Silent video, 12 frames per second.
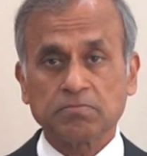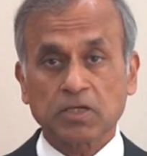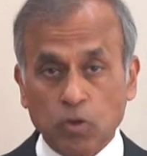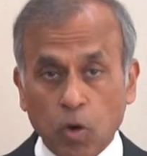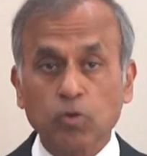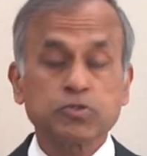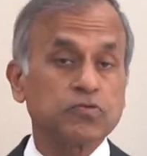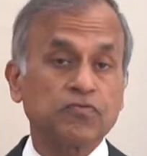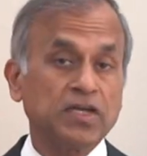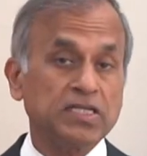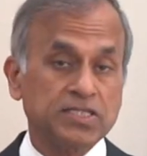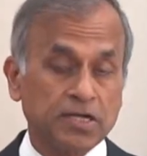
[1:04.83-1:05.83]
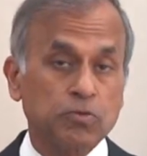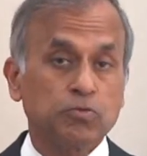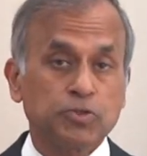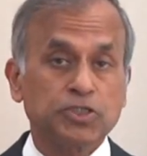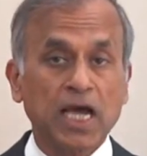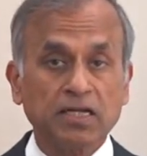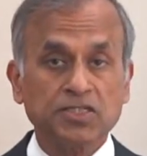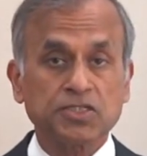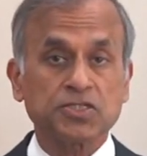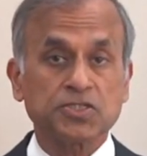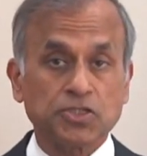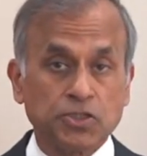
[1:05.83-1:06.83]
but also face their own
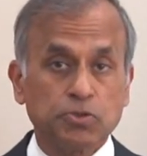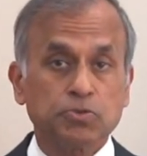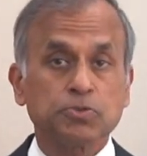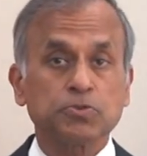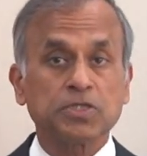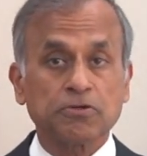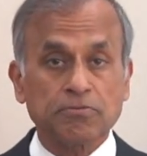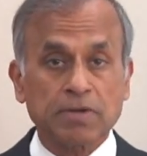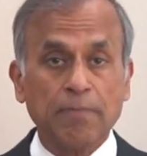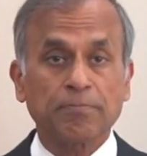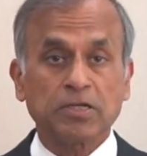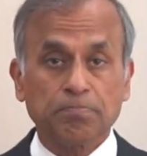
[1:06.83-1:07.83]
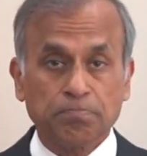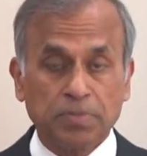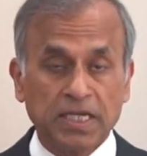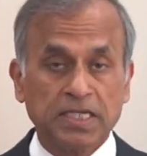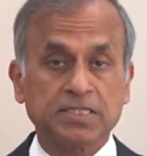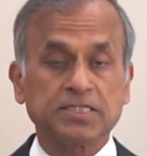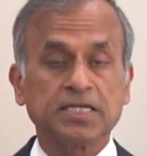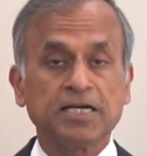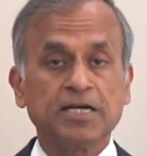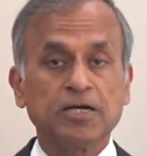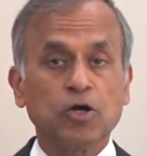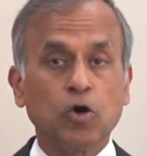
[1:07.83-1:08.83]
challenges due to the rapid pace
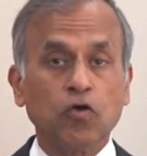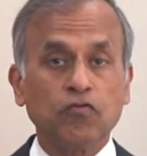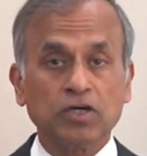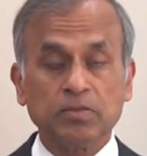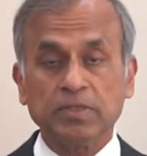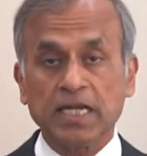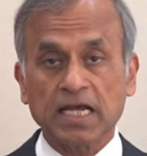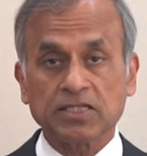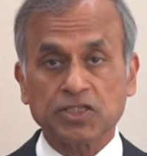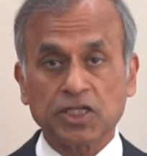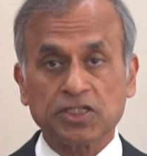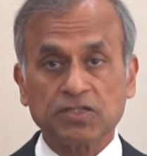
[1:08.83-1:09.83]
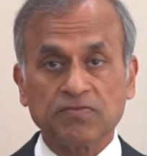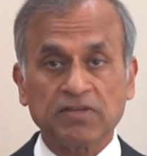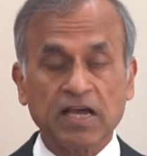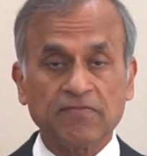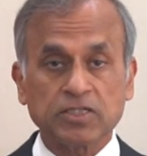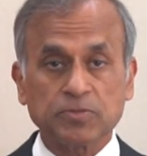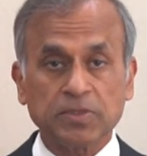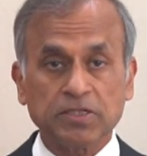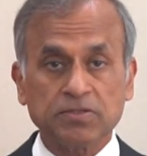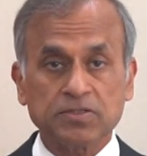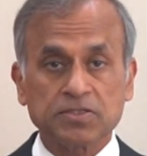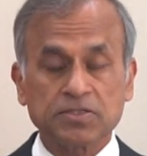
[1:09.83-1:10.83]
of urbanization we have
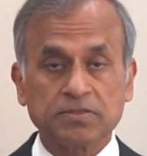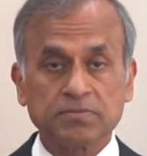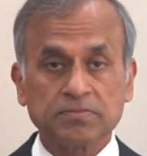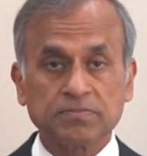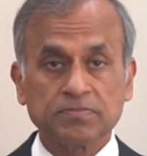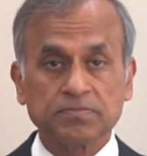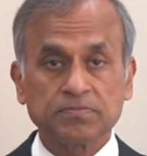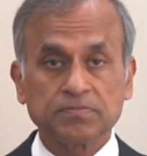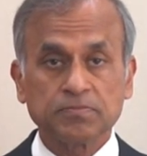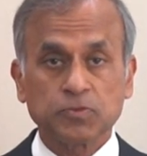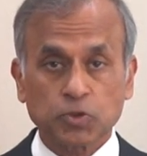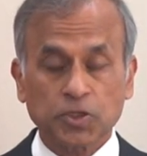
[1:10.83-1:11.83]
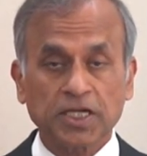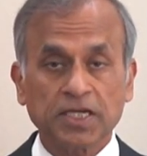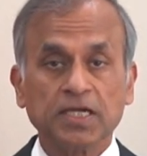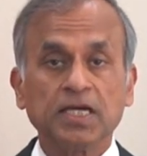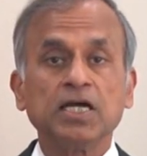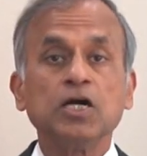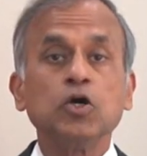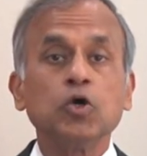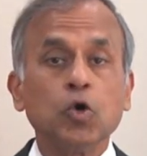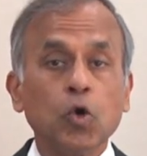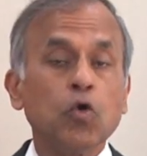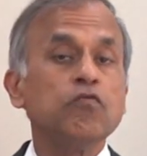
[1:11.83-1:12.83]
experienced. Today,
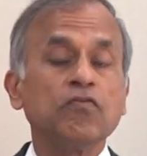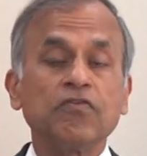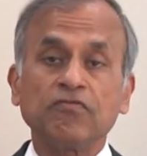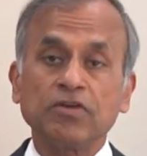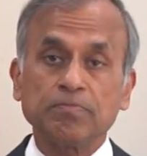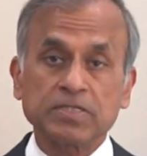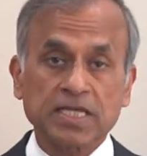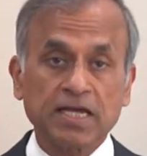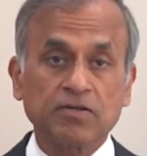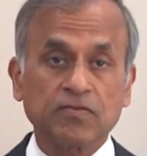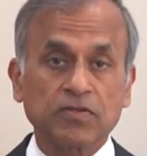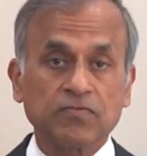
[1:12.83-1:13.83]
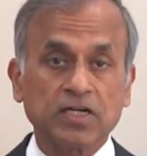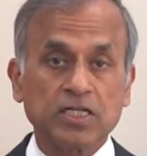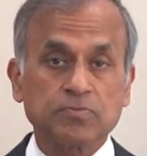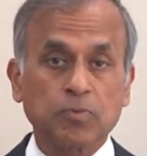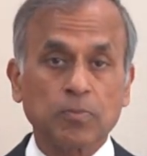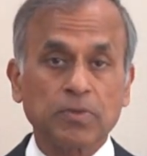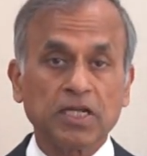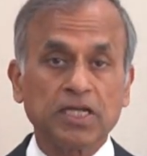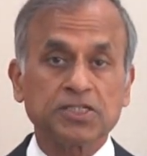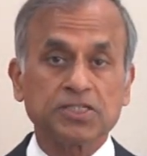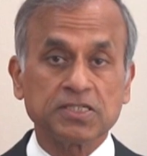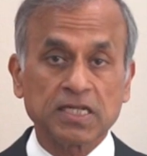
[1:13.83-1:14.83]
over 50% of the world's
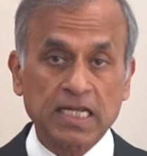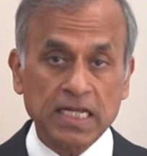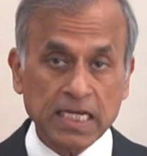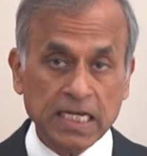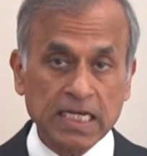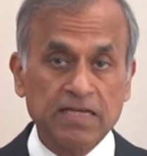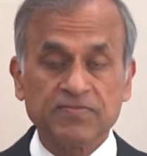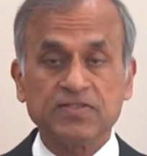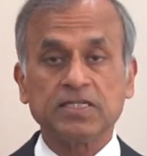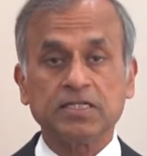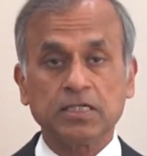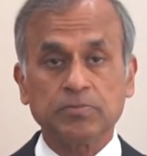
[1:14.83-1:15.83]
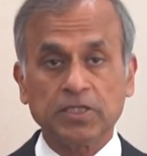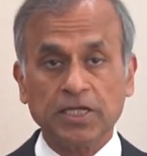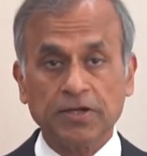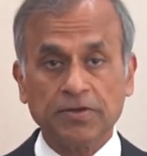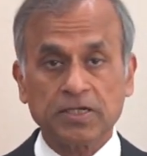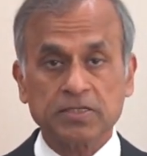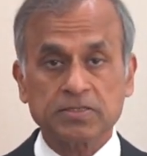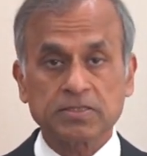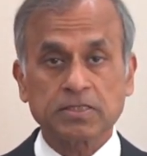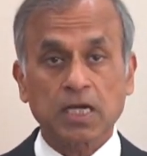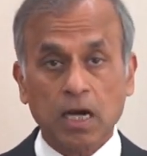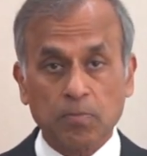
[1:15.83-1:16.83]
population lives in urban areas,
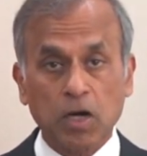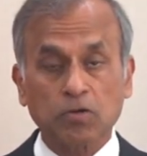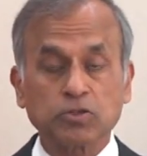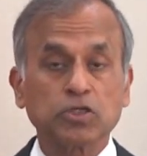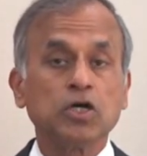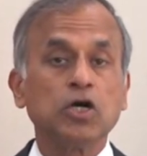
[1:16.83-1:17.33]
about